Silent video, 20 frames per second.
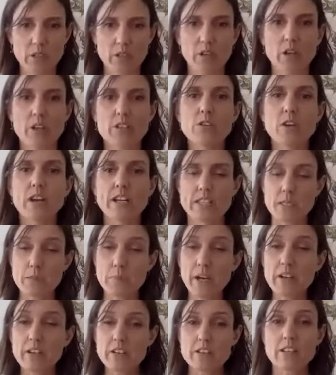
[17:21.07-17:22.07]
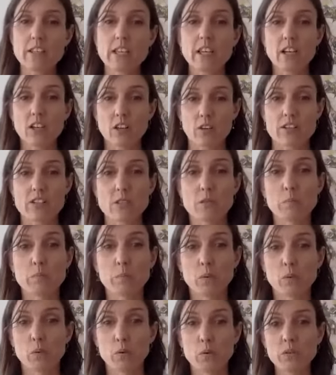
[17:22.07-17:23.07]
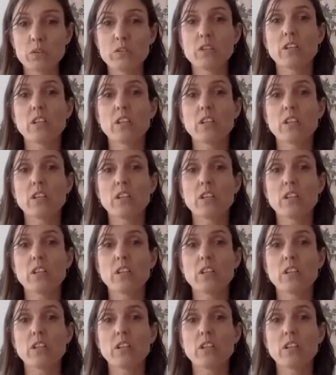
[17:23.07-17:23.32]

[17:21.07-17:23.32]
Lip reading: transparency across the board